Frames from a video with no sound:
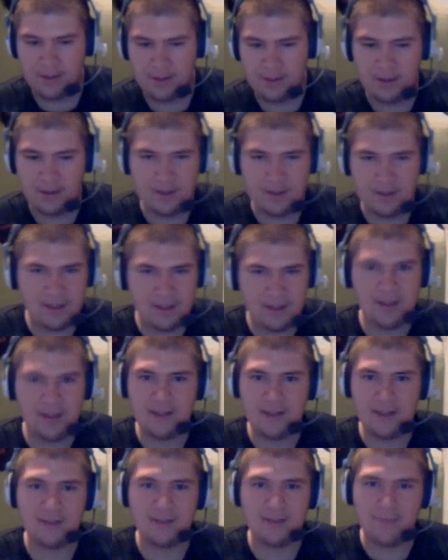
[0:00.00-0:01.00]
This thing
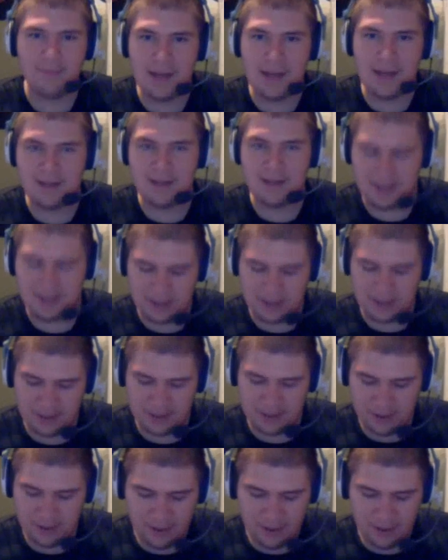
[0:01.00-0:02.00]
is amazing.
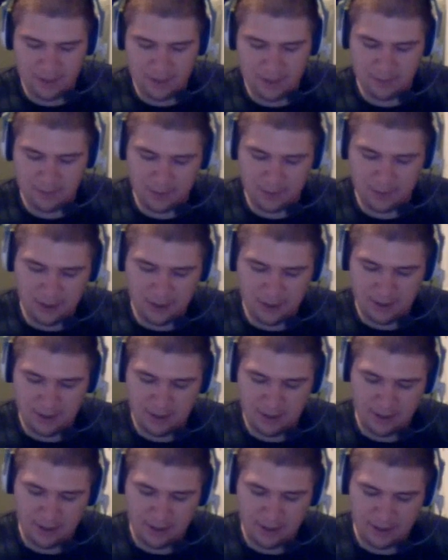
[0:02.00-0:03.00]
You don't have to worry
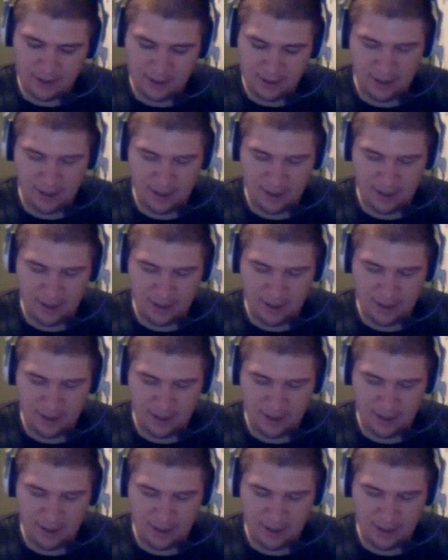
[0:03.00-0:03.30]
at